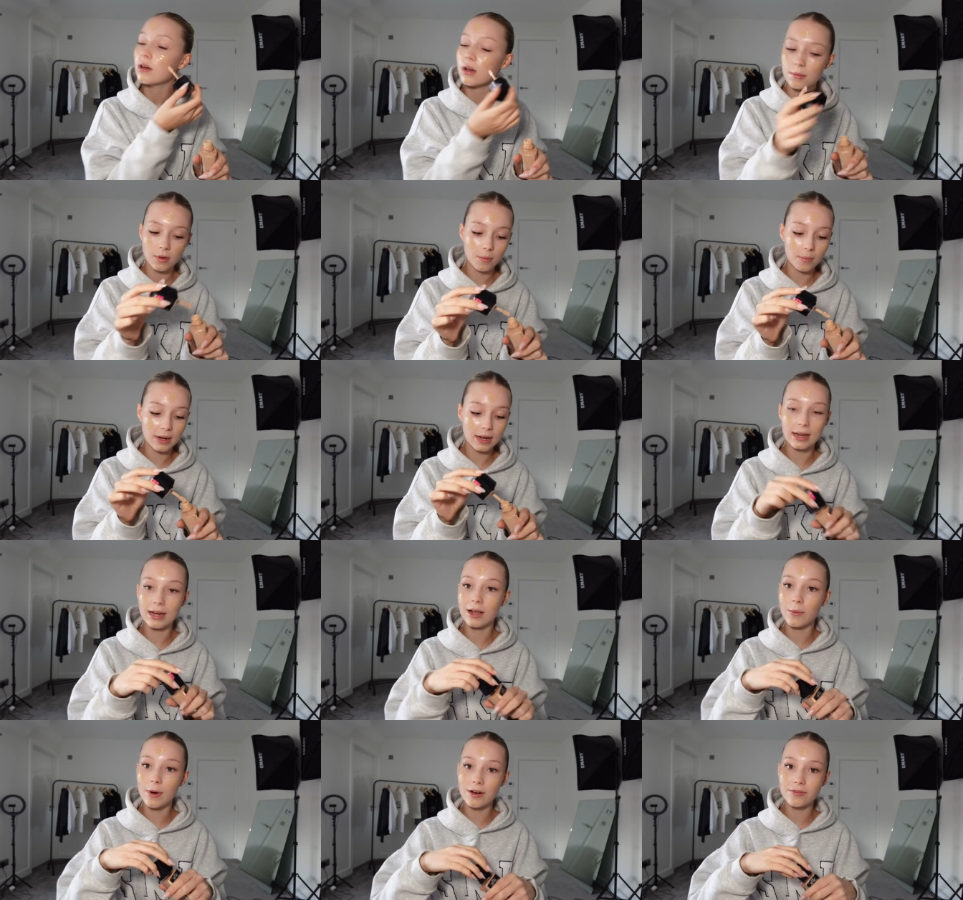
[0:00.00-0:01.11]
I'm completely
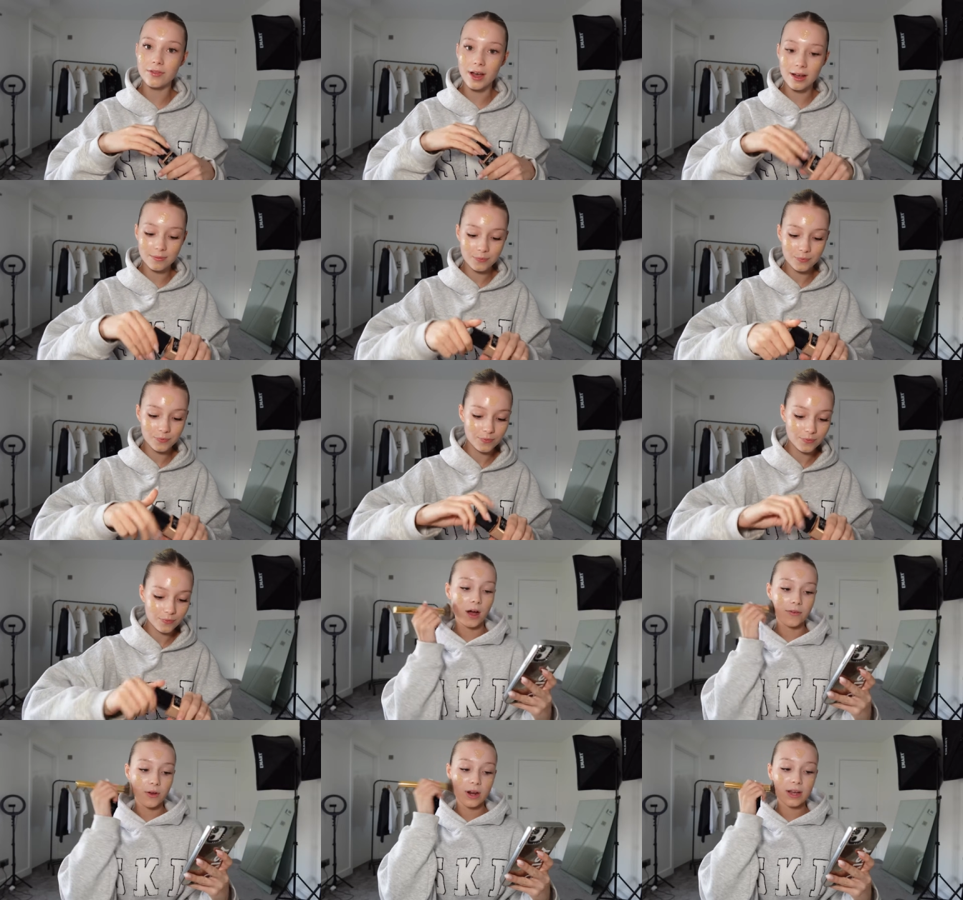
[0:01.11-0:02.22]
aware of that. I
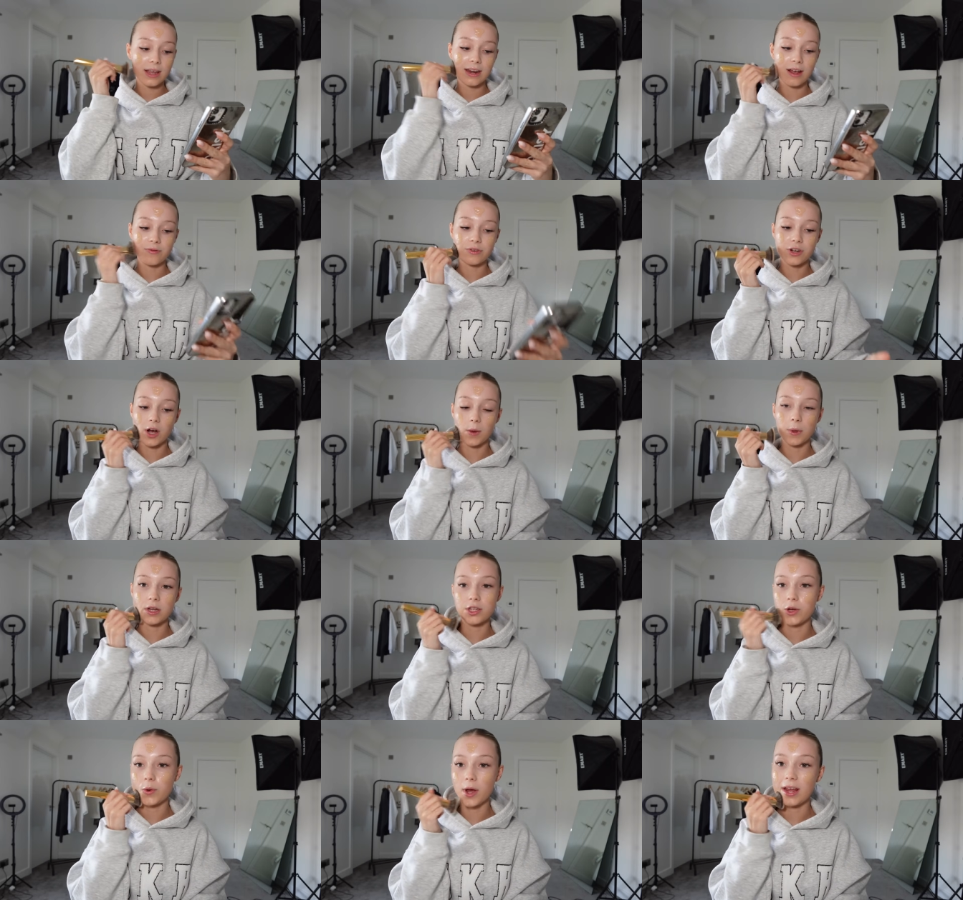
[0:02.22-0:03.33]
feel like in every time that I
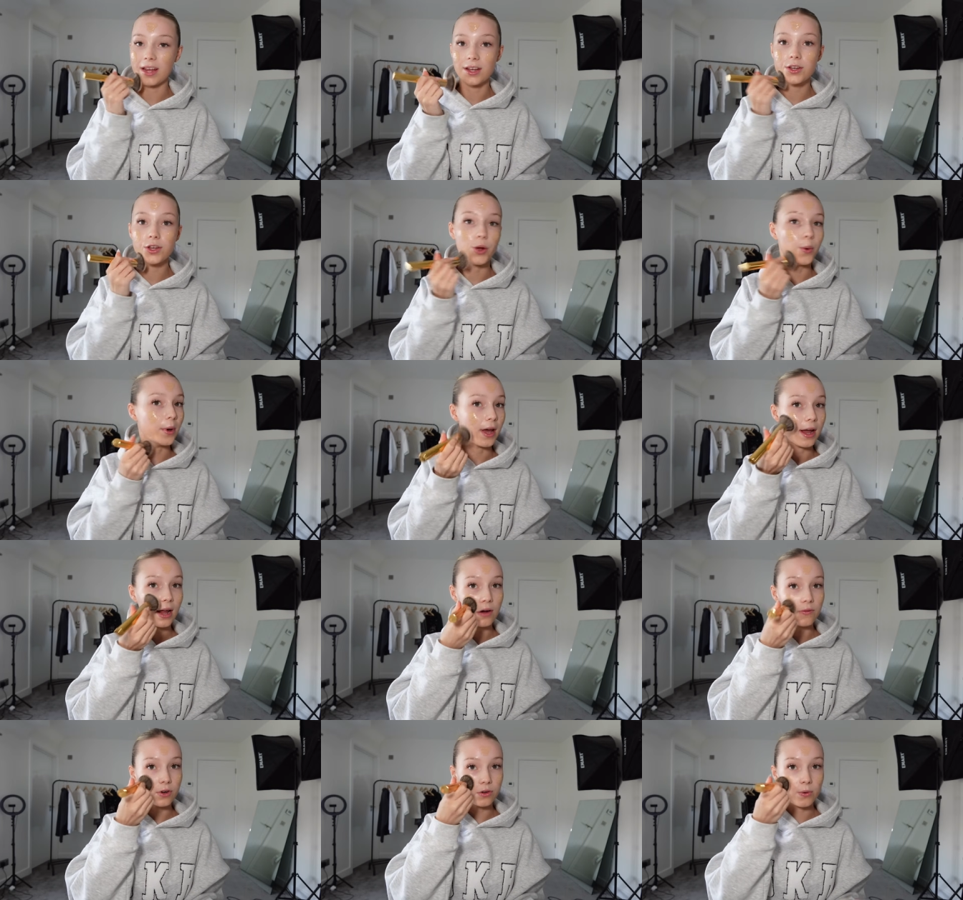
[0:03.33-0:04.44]
do a Q&A,
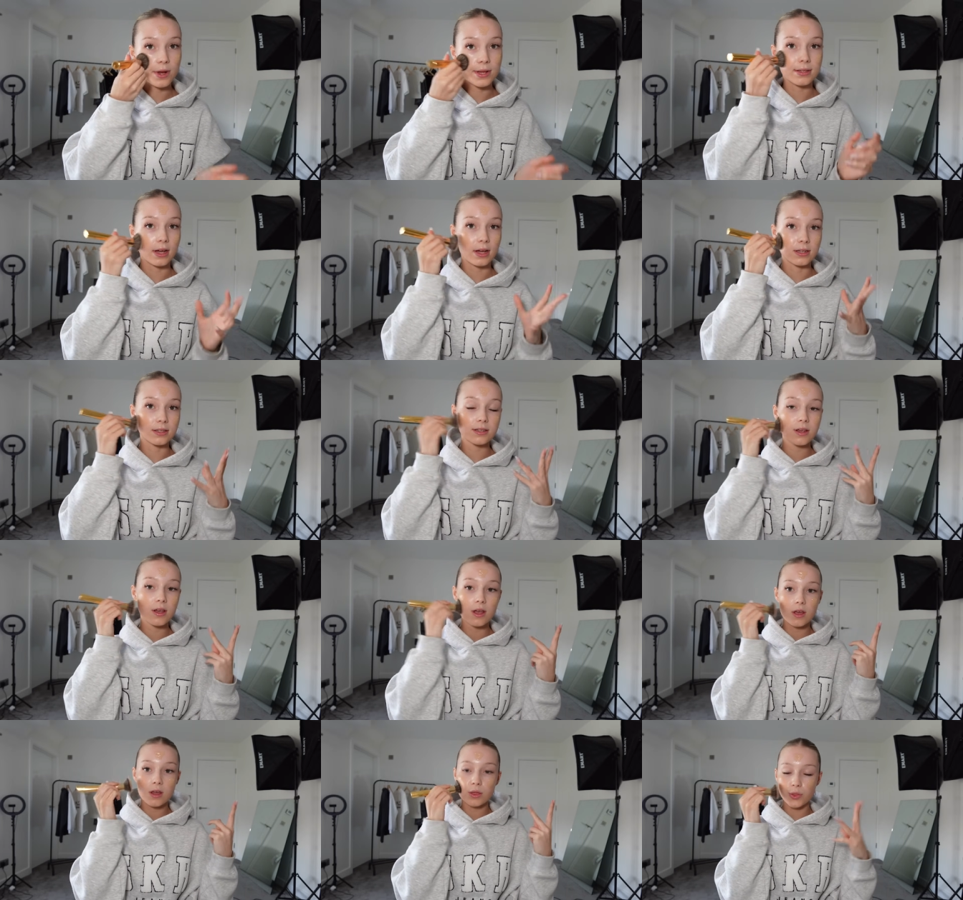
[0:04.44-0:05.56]
everyone always says
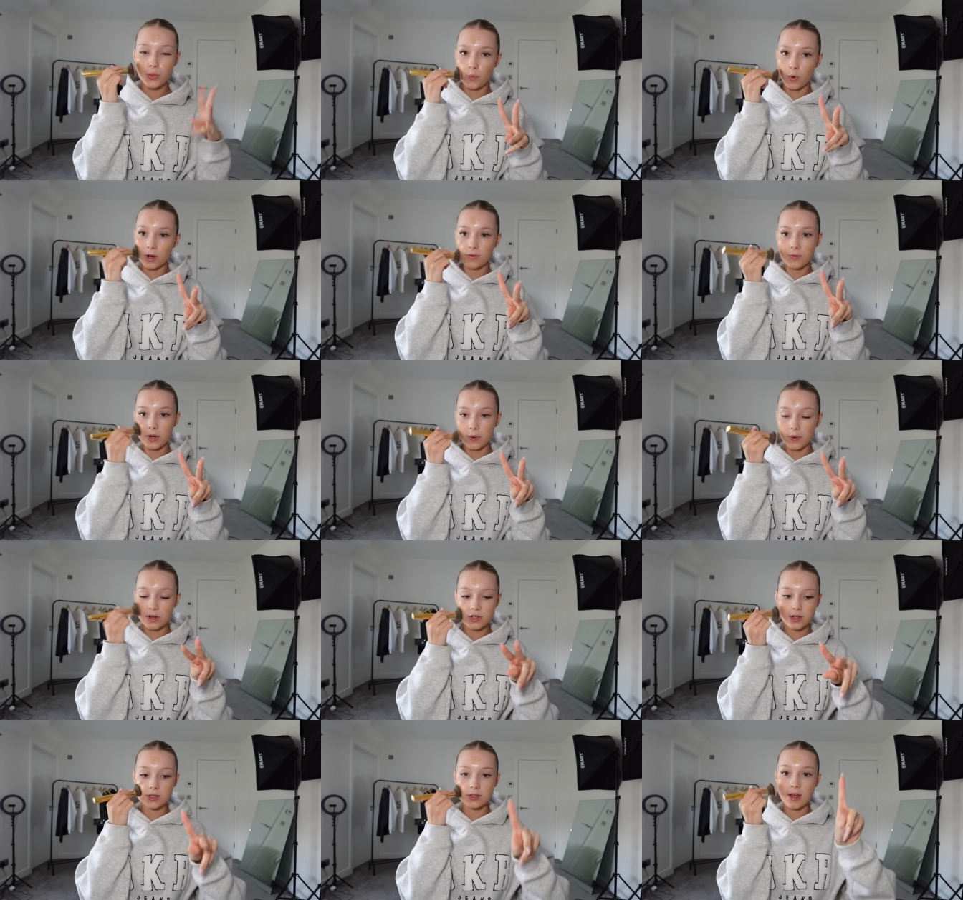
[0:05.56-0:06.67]
one of three
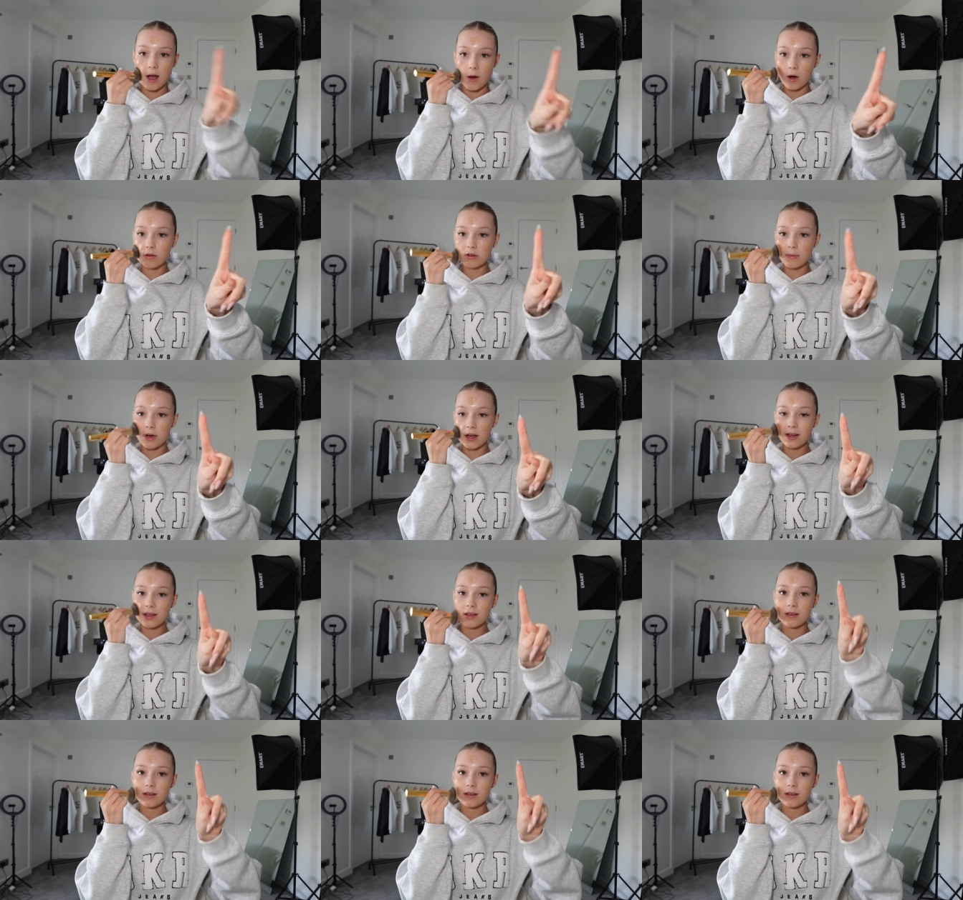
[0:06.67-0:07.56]
questions. How old am I?